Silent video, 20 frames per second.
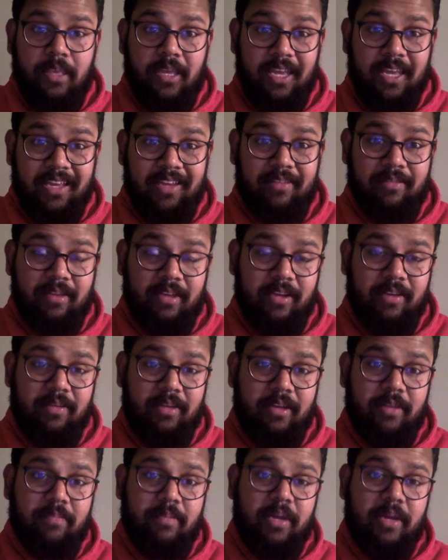
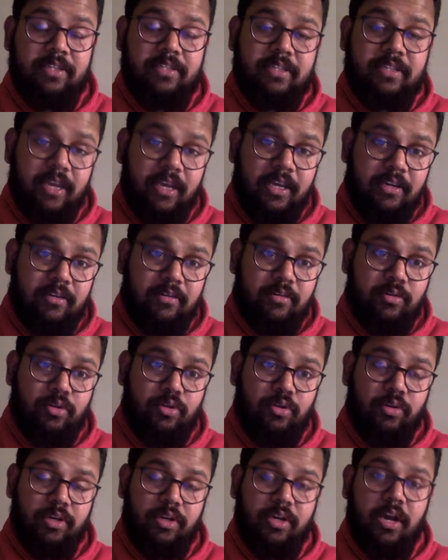in my state
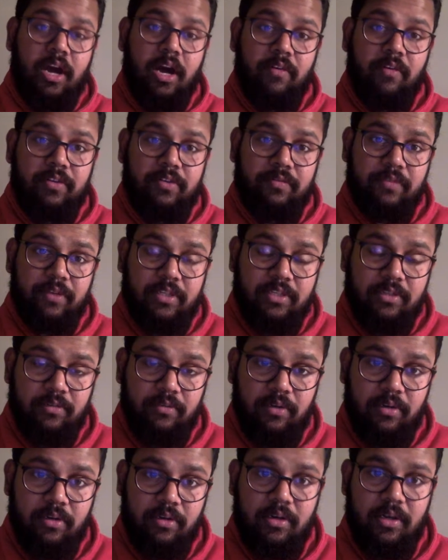during harvest
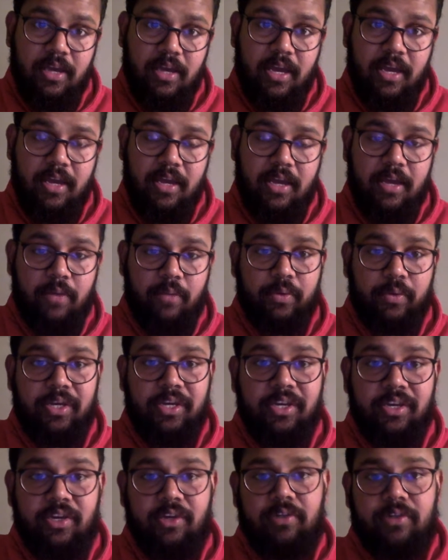festival every
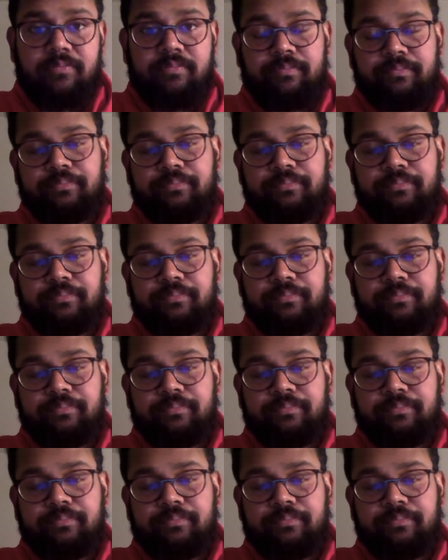year.